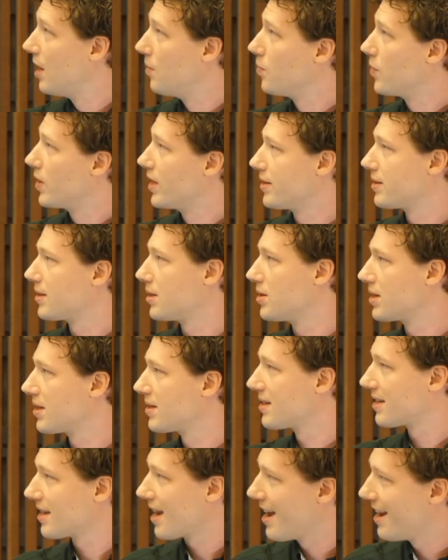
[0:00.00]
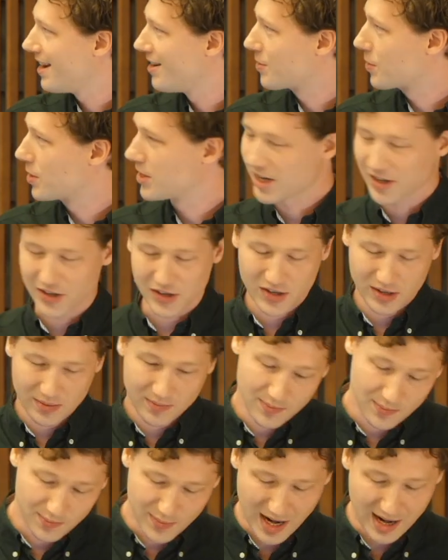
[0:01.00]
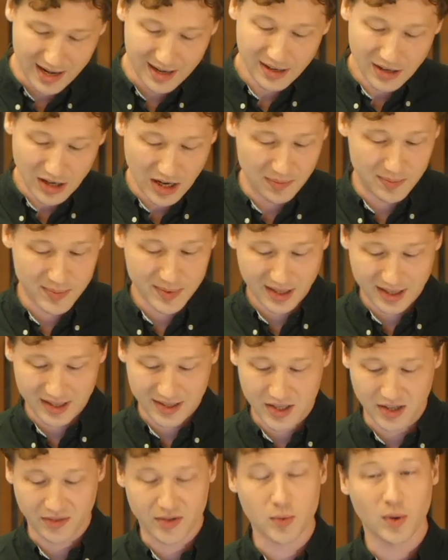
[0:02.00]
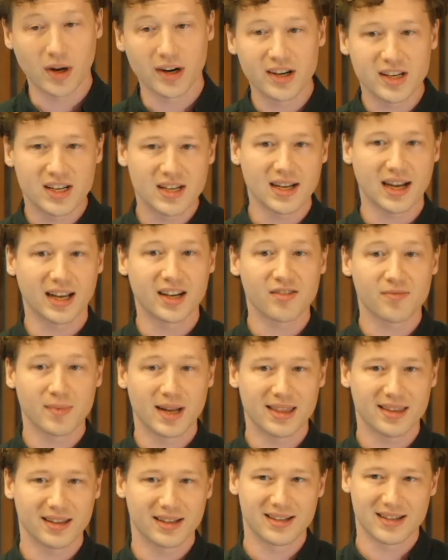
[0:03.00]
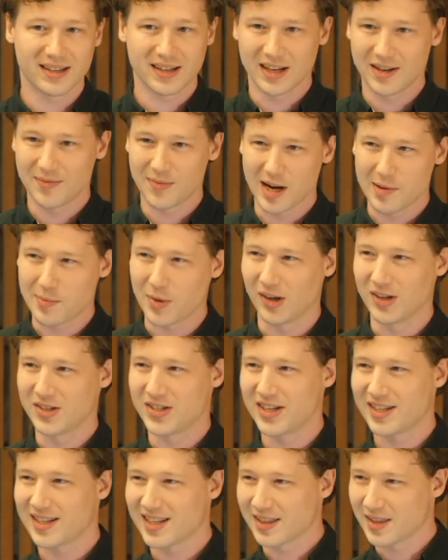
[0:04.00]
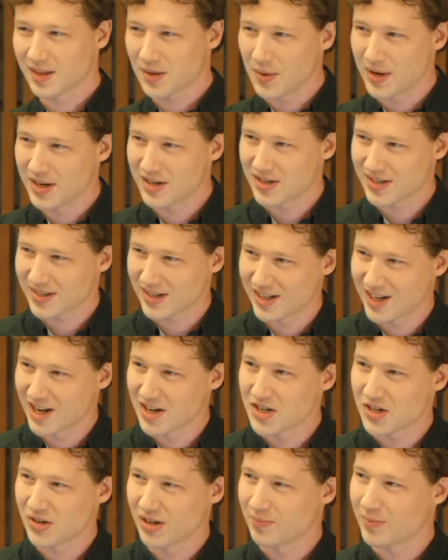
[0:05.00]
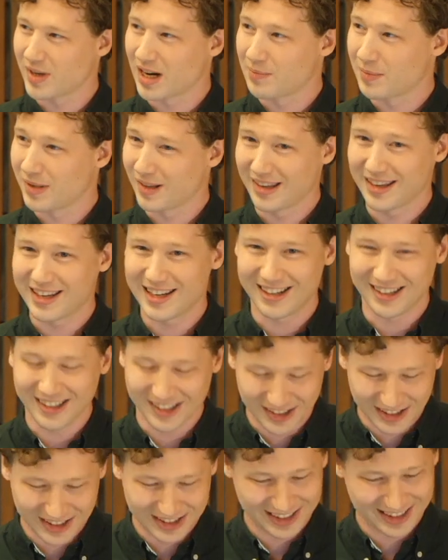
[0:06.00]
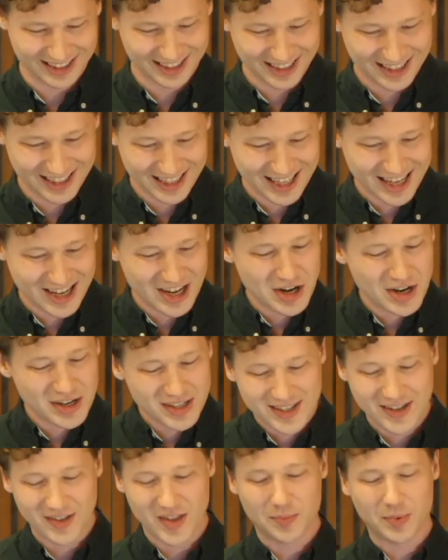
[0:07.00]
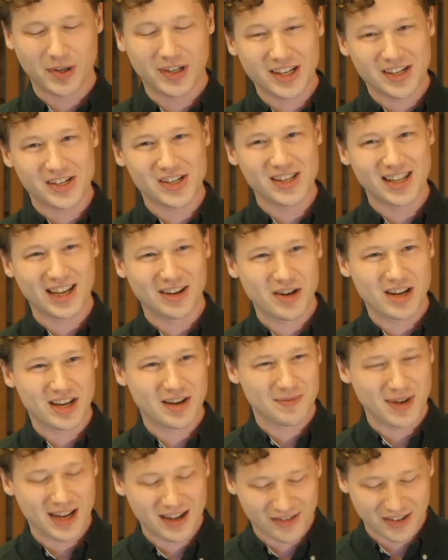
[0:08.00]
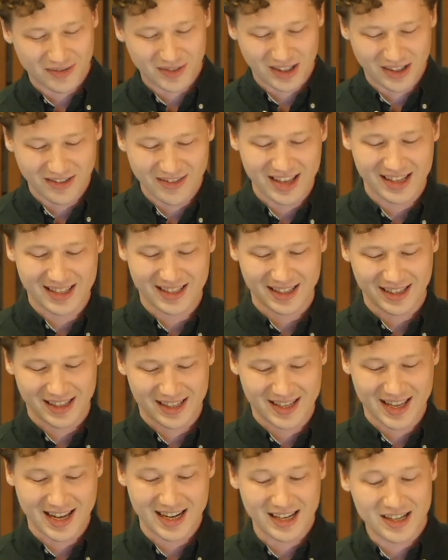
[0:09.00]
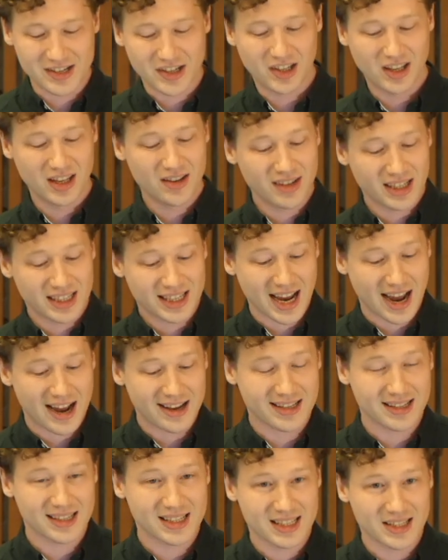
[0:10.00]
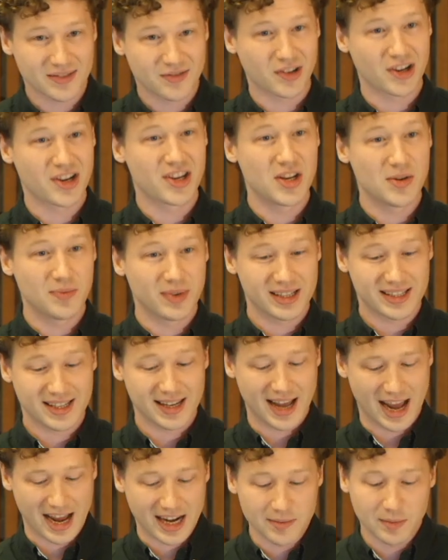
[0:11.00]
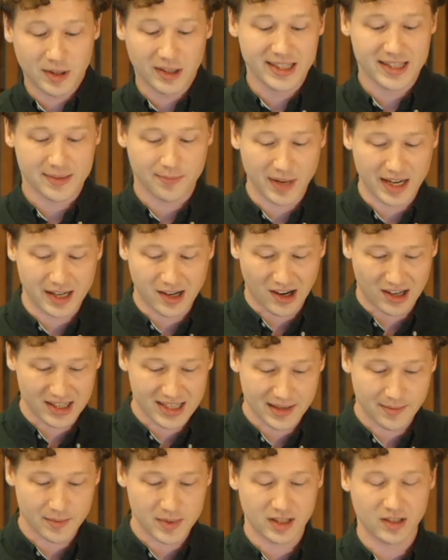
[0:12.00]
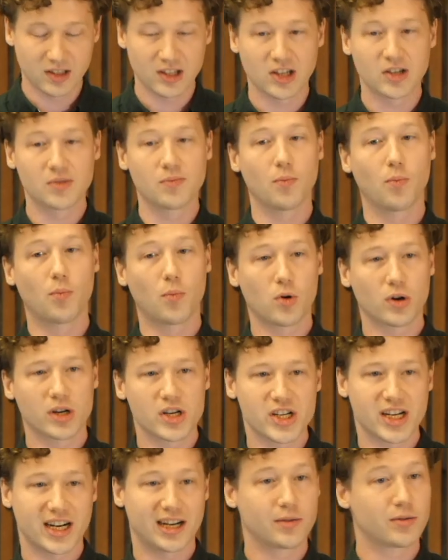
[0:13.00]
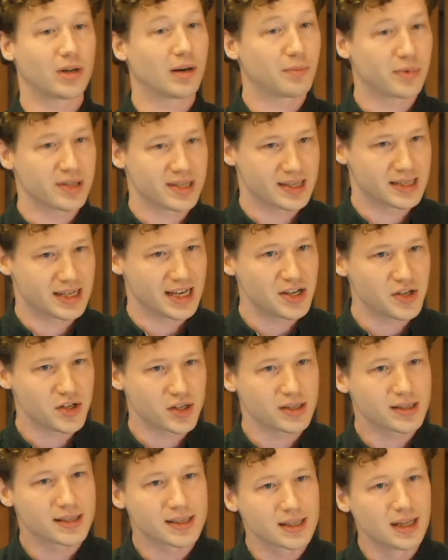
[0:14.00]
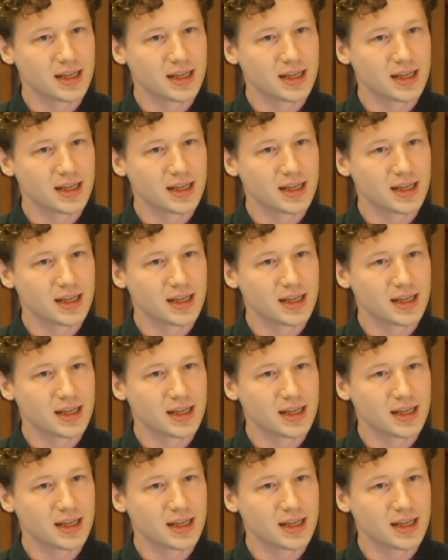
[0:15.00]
This uses a reduction by a conserved quantity kind of method. My apologies that the equations are not showing properly here. So the prediction that we can make from all of this is that interleaving tasks for humans and animals might cause them to learn more shared representations,